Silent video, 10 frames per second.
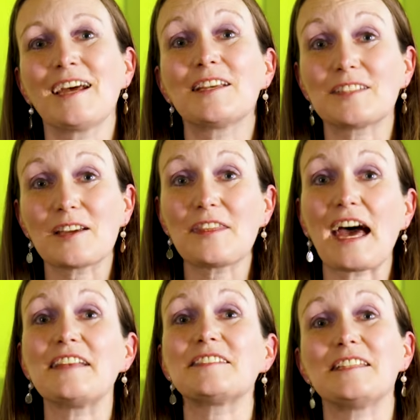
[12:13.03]
So
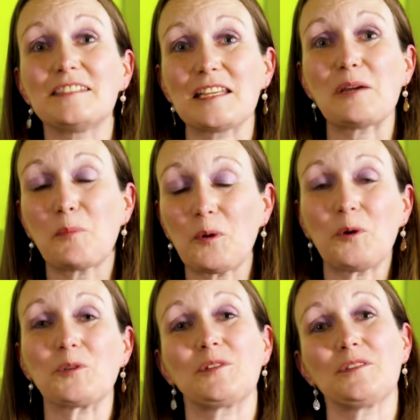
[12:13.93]
that is the
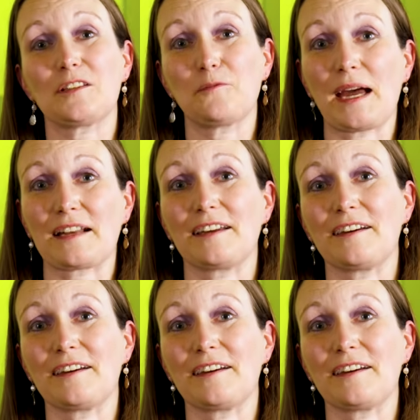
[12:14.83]
importance of Magna